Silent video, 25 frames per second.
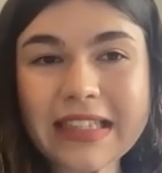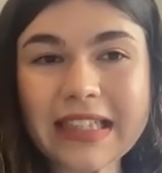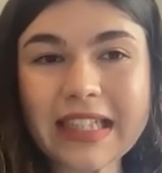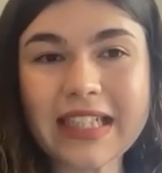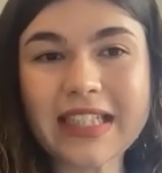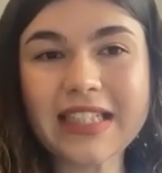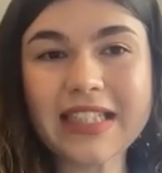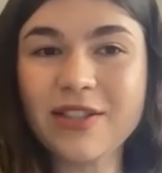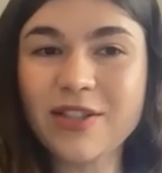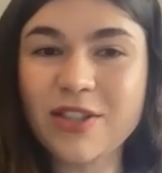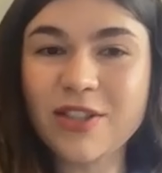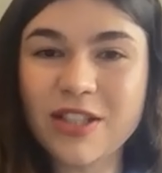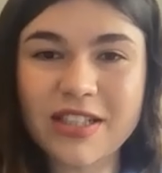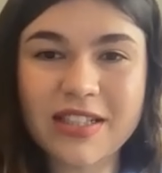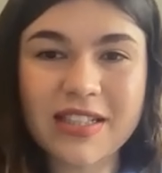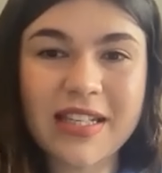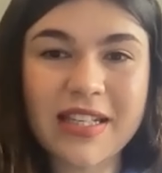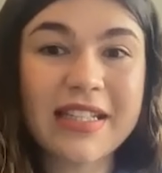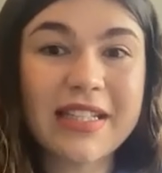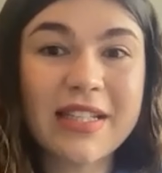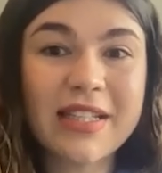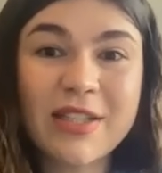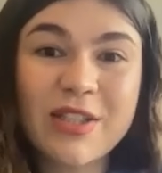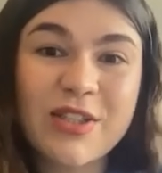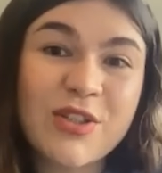It just, it's,
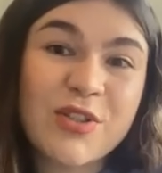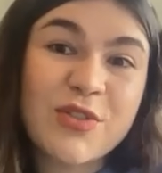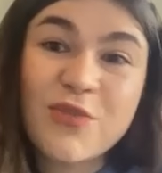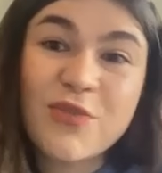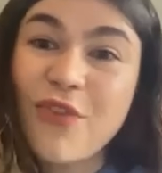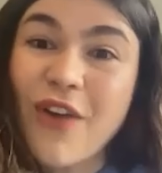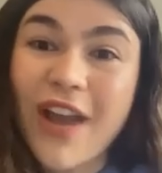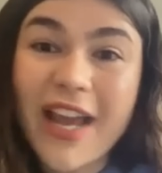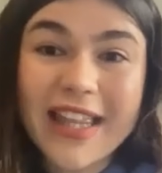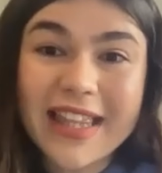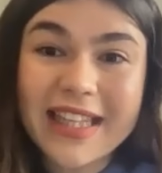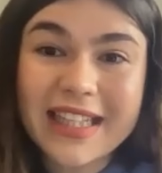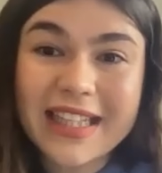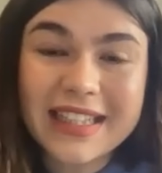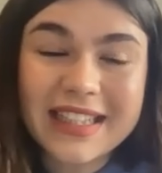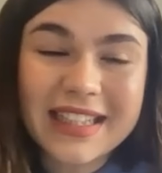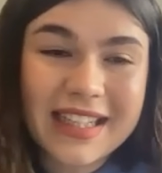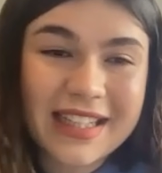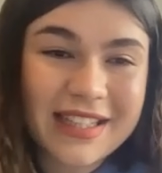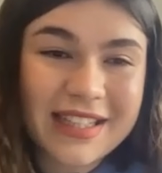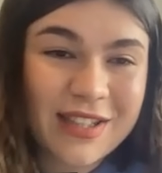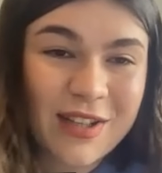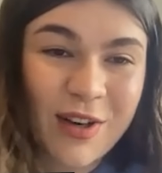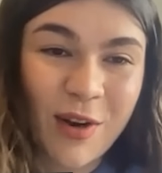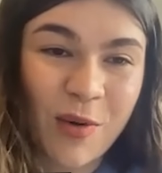it's just fading
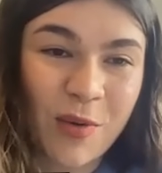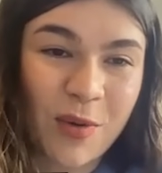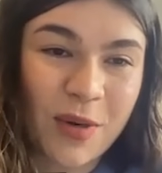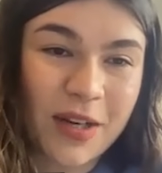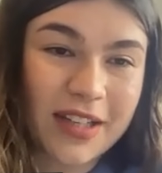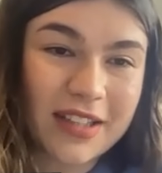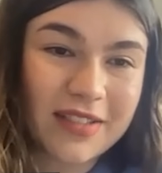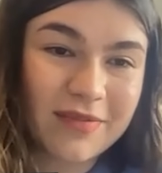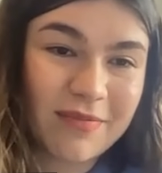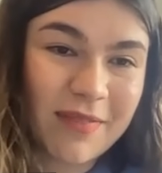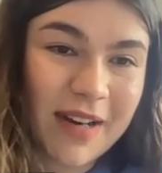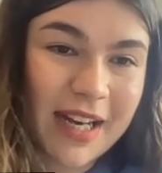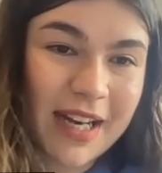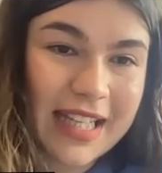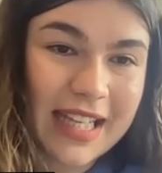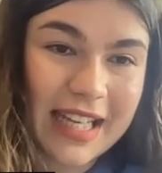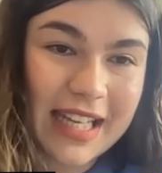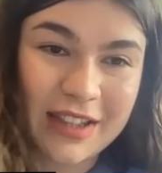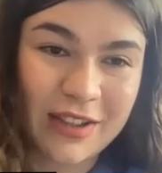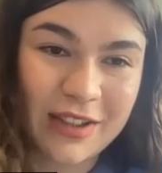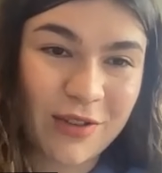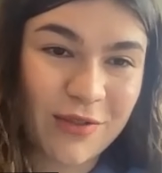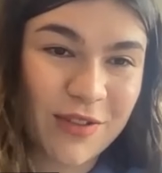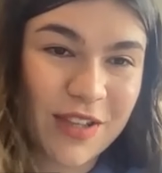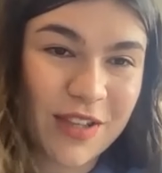slowly by the
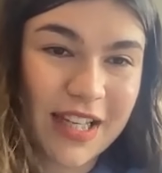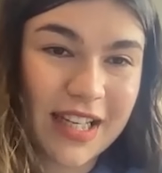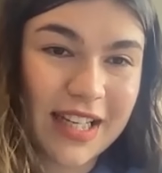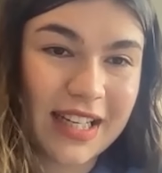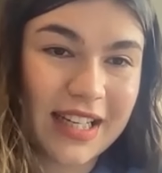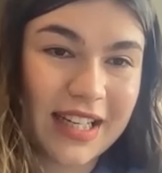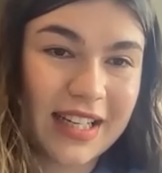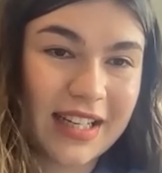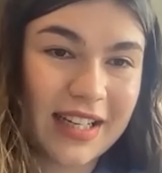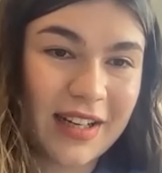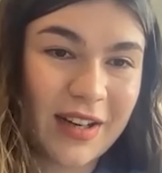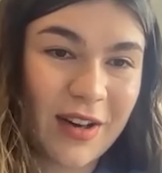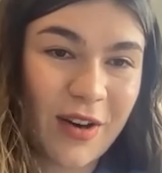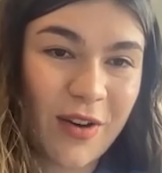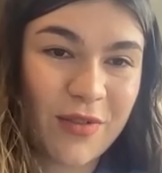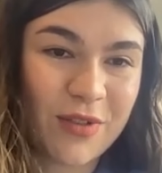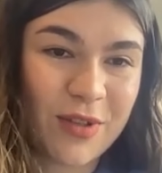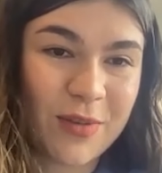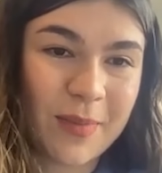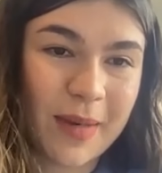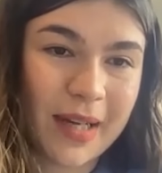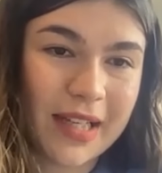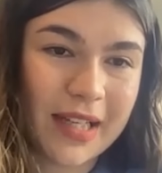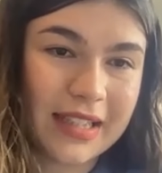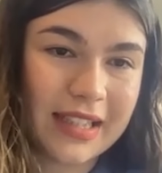end of the, of the
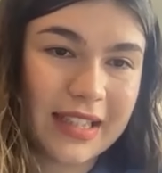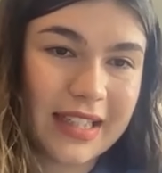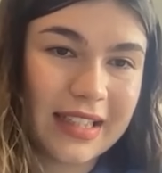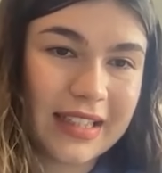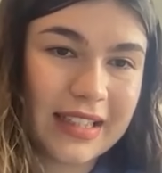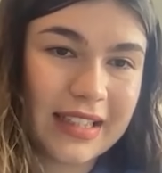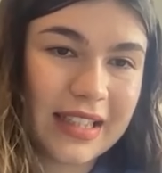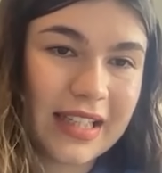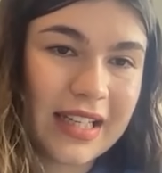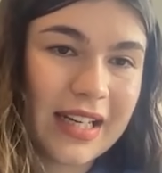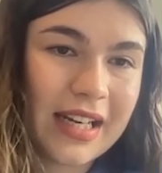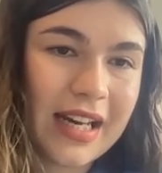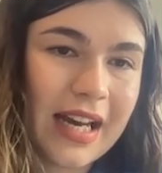mandate.